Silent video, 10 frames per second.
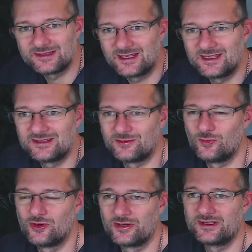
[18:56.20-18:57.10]
It's
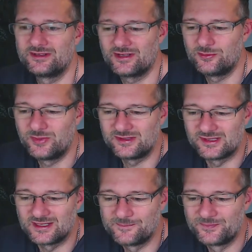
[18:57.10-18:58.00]
work is so
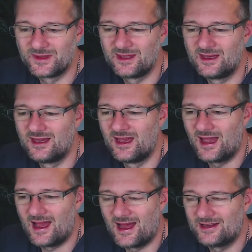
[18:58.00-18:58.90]
busy,
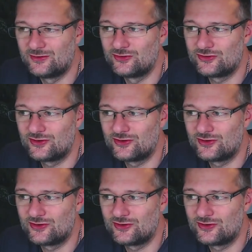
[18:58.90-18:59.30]
and